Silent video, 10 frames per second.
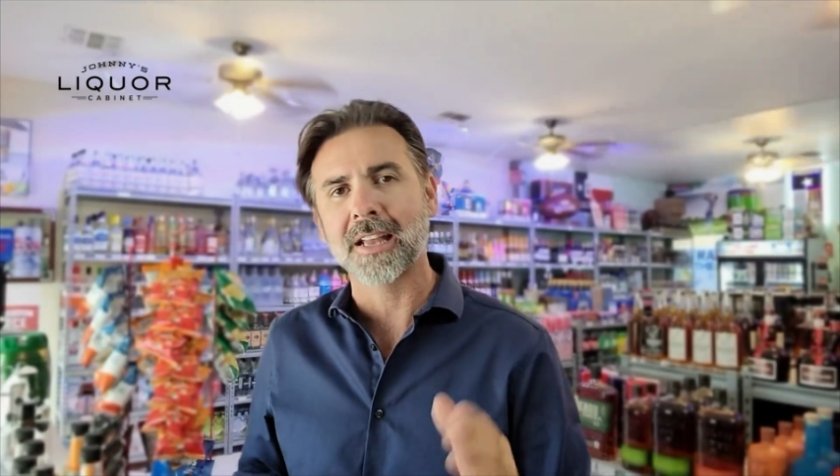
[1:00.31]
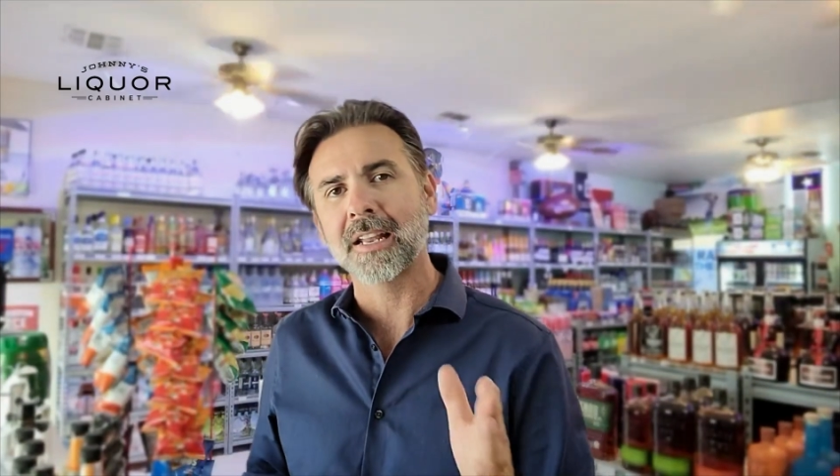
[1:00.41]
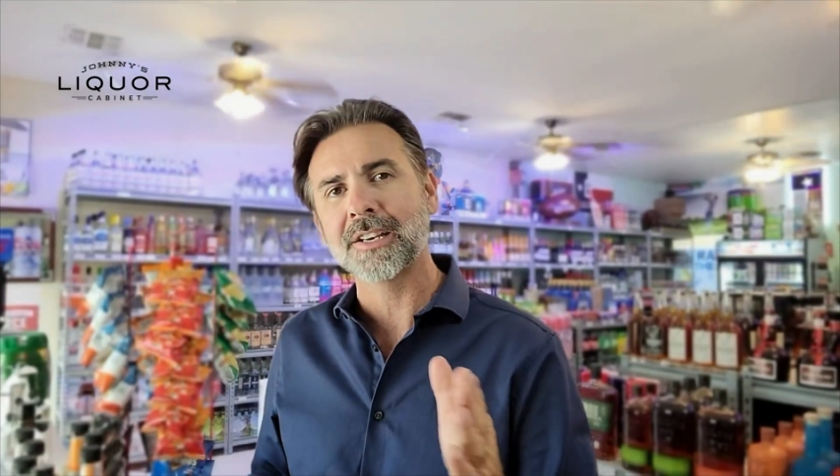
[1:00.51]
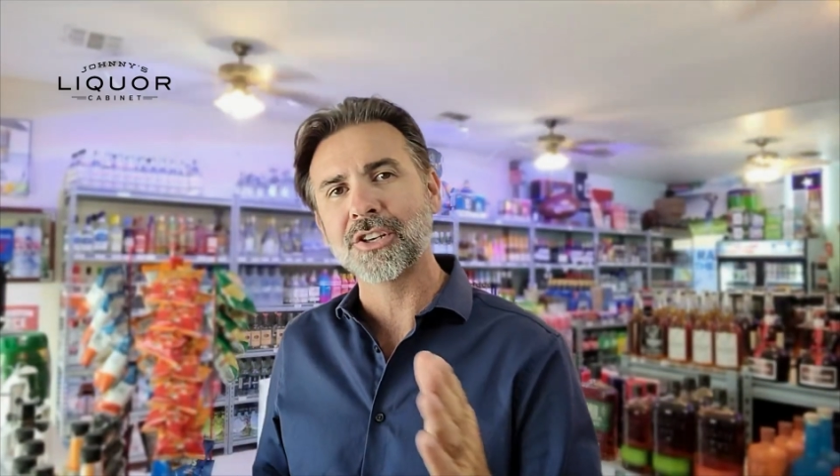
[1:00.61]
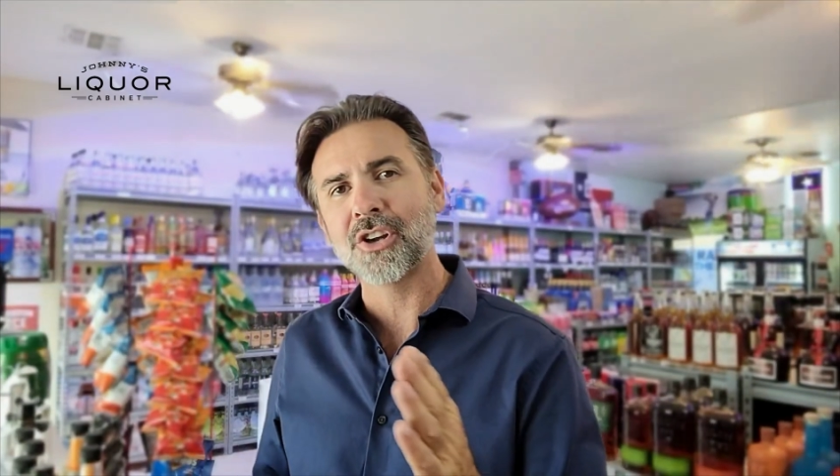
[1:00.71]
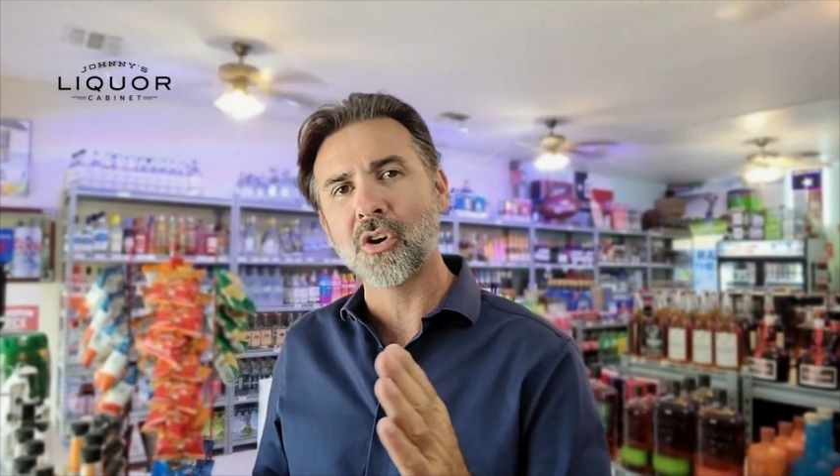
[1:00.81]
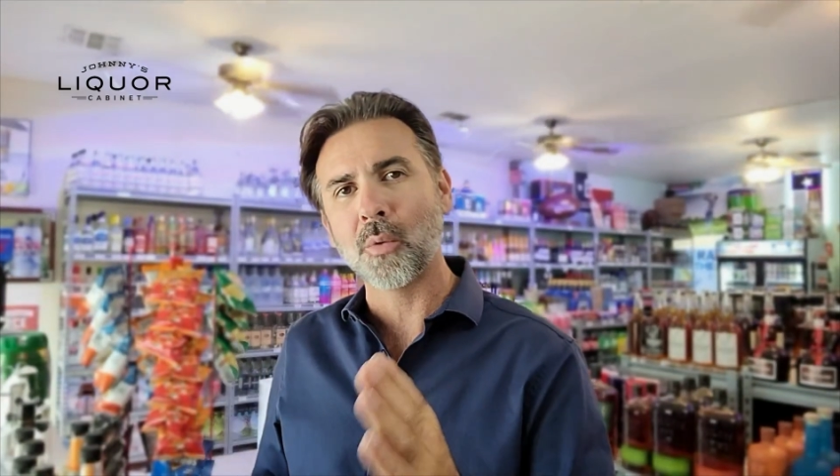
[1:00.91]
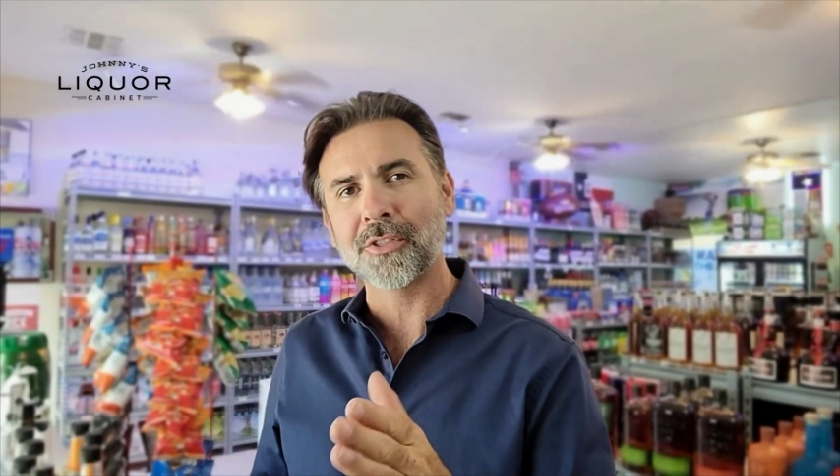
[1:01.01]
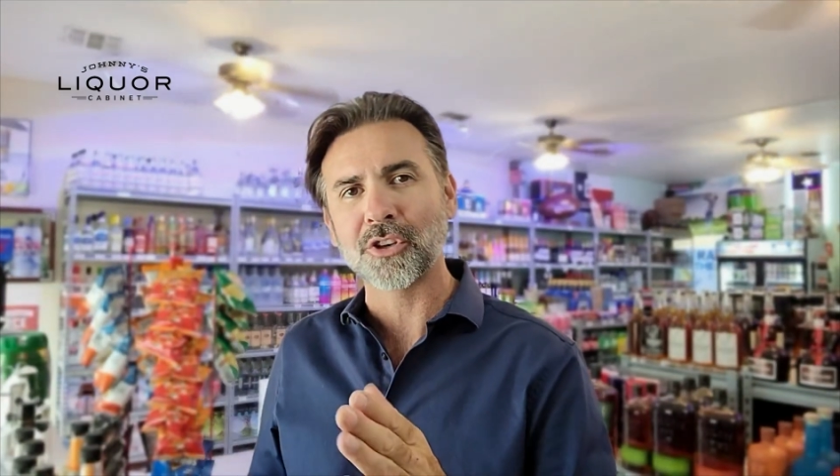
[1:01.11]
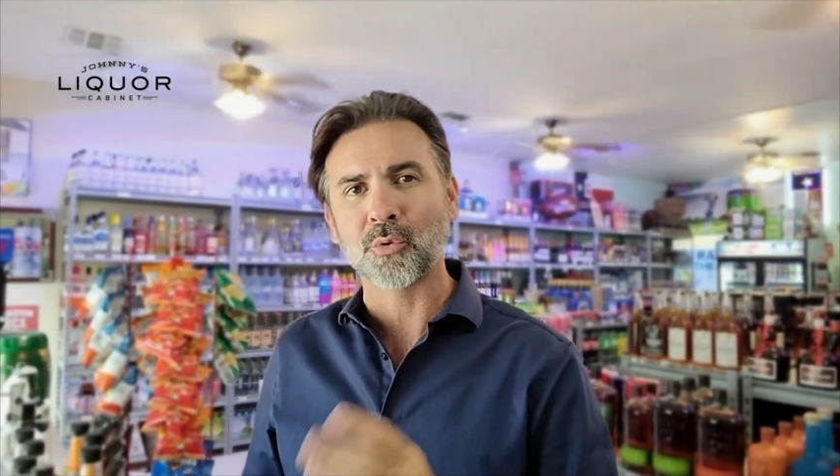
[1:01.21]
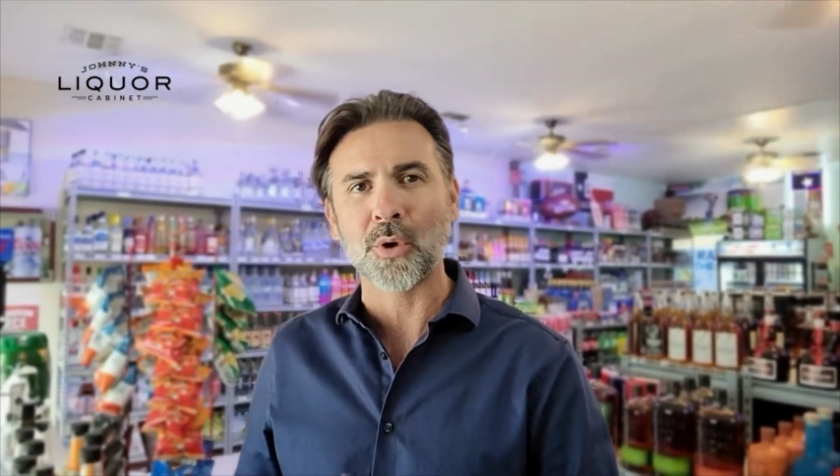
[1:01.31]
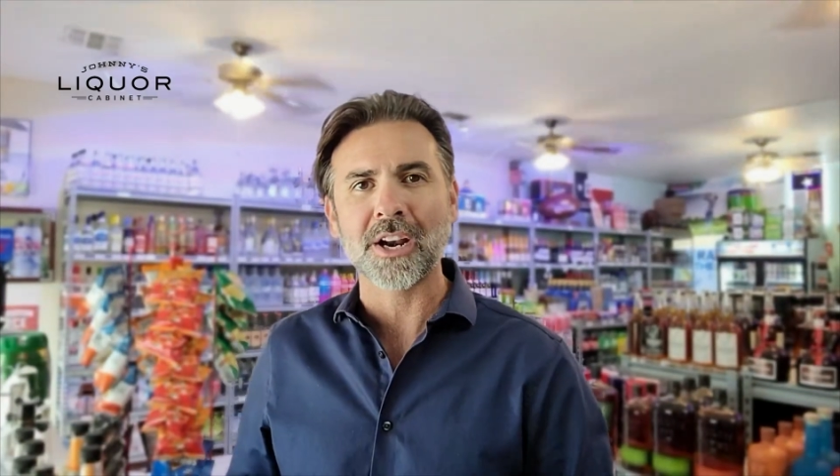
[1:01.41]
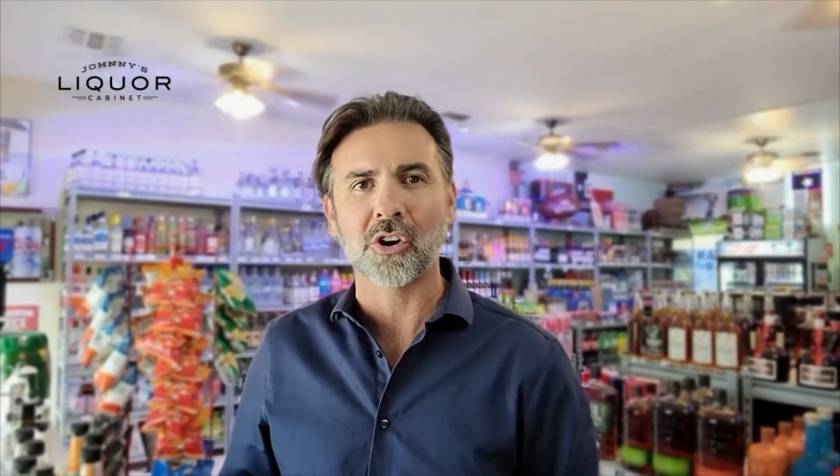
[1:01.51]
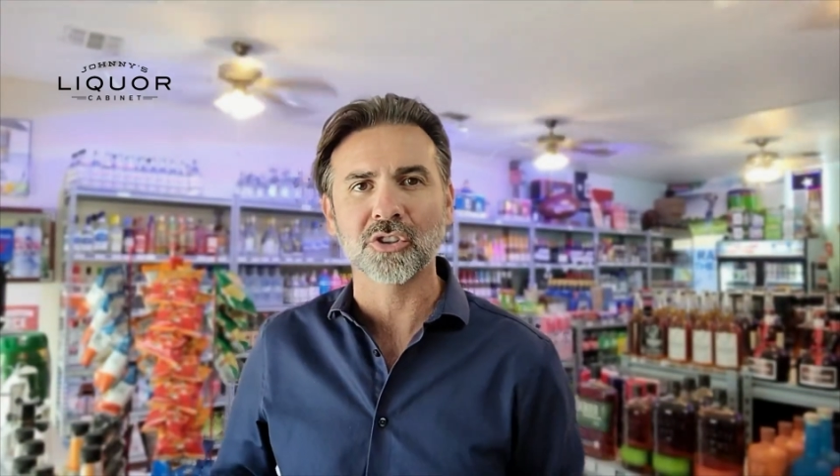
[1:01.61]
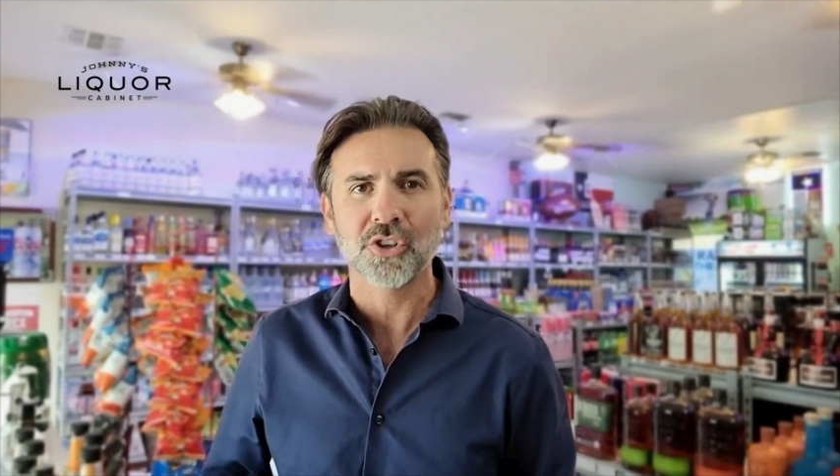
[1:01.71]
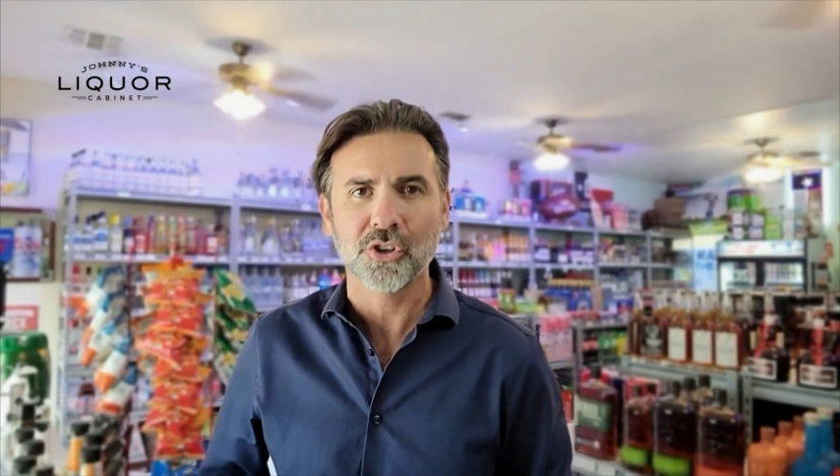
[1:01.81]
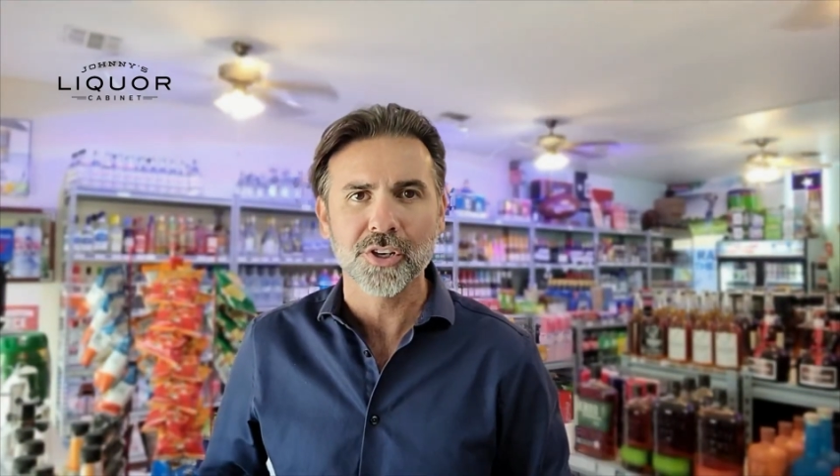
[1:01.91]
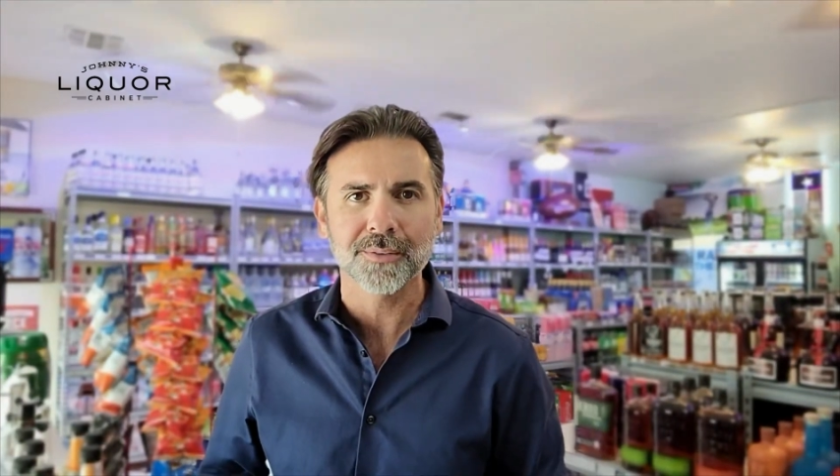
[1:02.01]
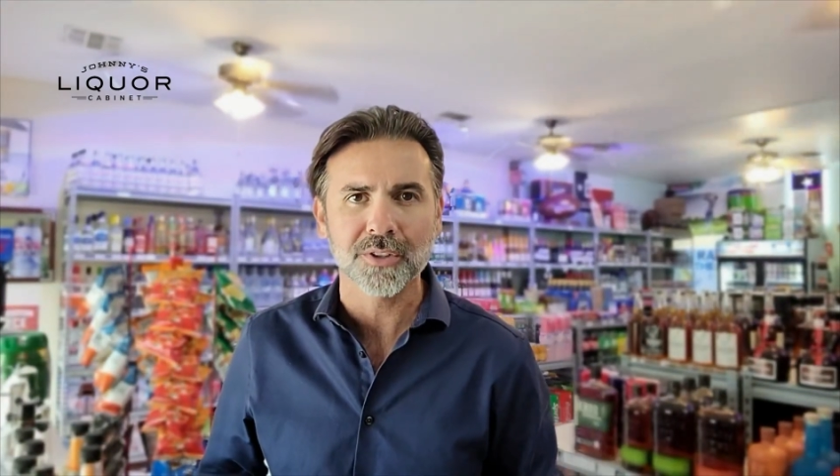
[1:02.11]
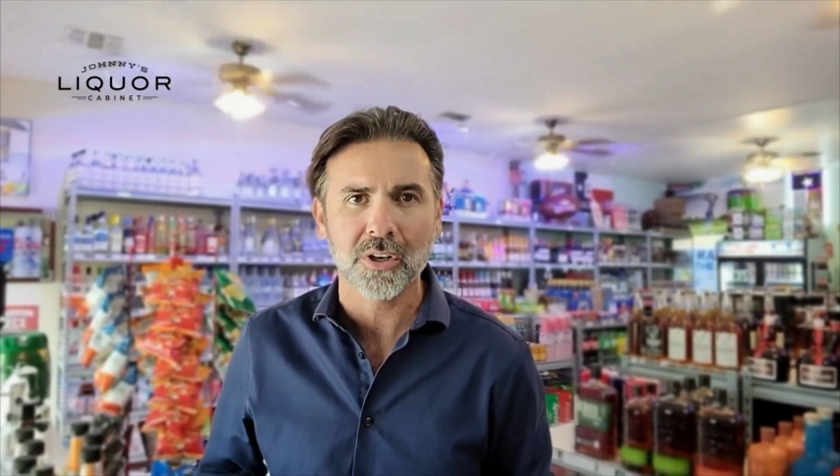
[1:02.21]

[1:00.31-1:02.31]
let you know what the great alternatives